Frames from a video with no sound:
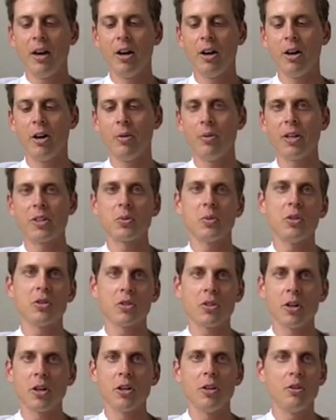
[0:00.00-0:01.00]
That's when
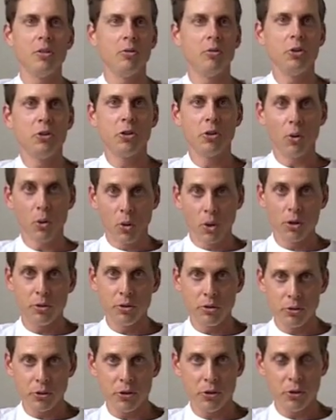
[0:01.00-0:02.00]
you start
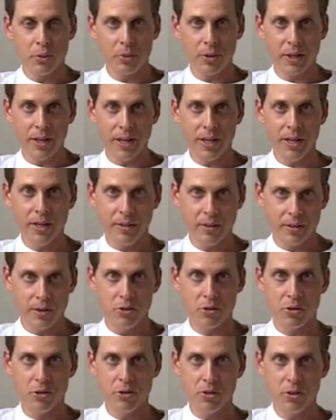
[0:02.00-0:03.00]
your nutrition plan
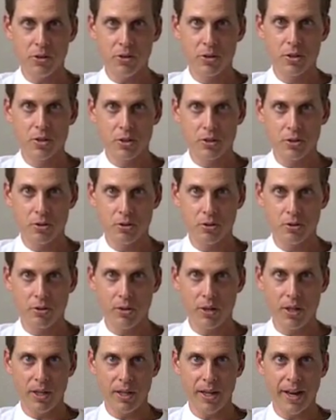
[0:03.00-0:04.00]
that you're used
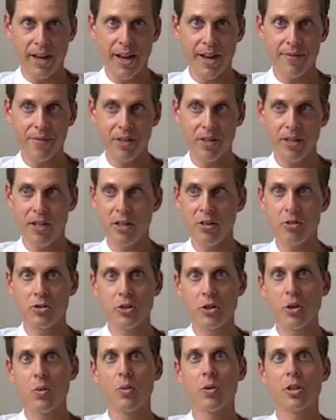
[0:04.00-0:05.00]
to having, and
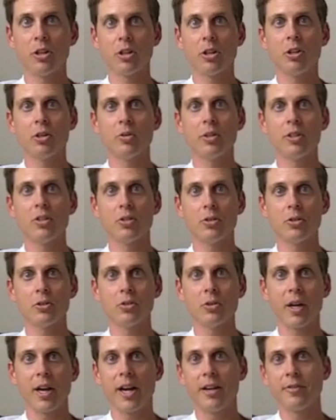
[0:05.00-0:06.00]
you don't want to go
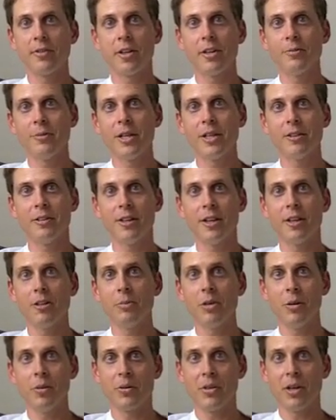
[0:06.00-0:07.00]
into a half Ironman or
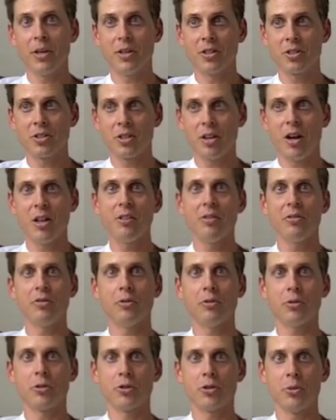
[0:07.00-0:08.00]
an Ironman without a
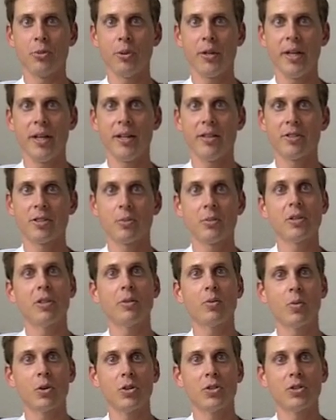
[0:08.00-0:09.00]
solid nutrition plan,
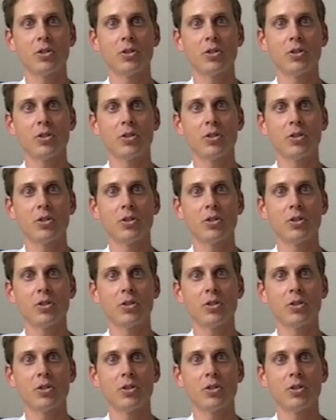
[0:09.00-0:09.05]
something that